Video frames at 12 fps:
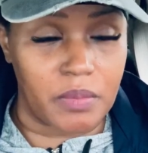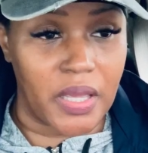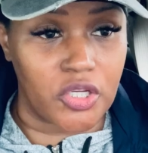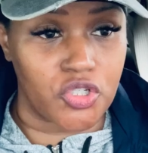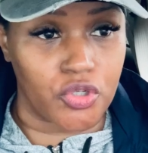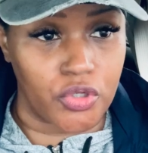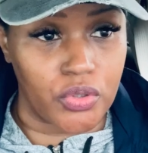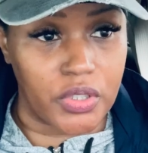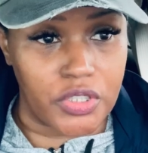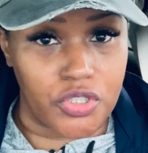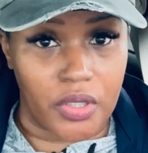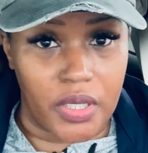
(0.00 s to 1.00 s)
Make sure you
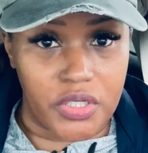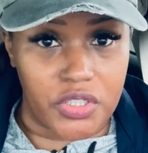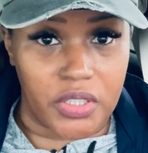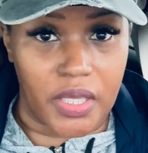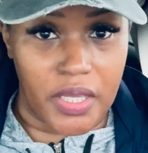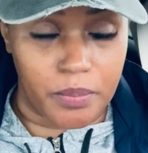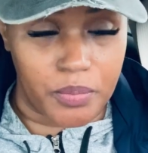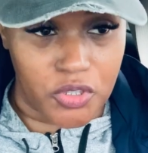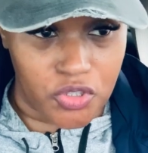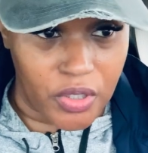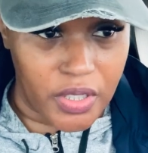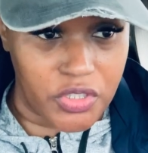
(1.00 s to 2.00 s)
get your
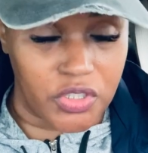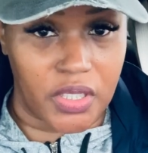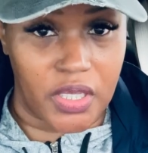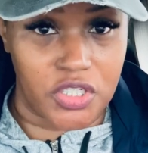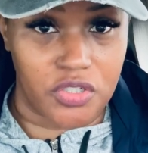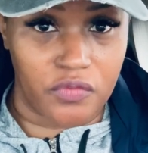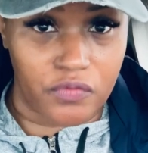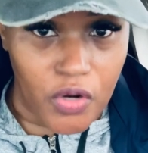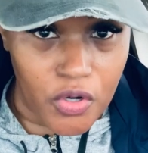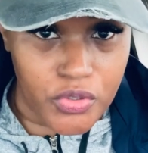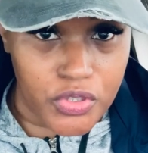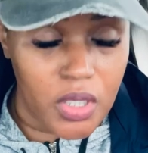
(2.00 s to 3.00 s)
put your education
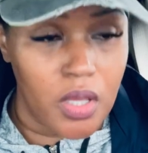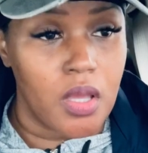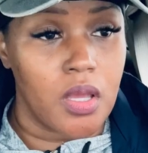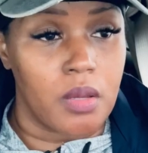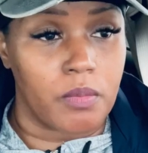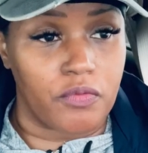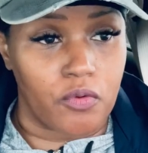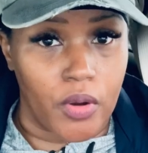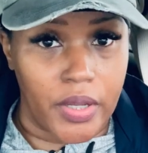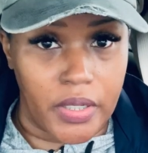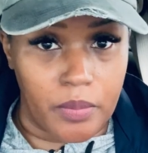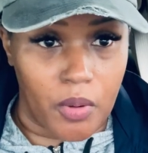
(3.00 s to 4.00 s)
first
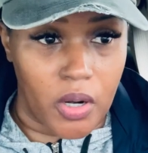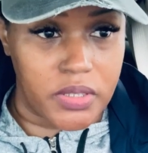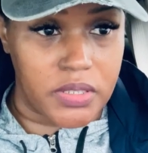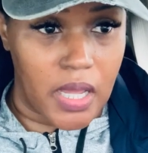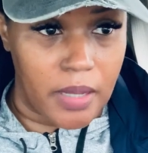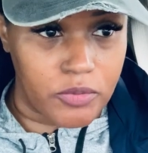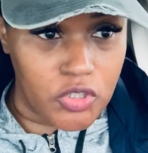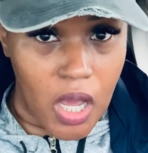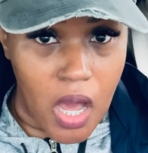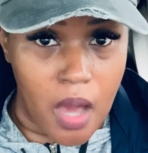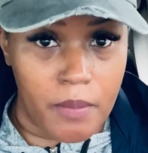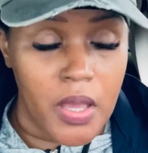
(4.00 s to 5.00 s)
before any part-time
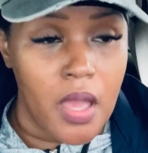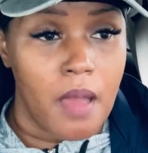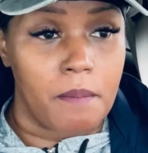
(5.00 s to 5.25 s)
job.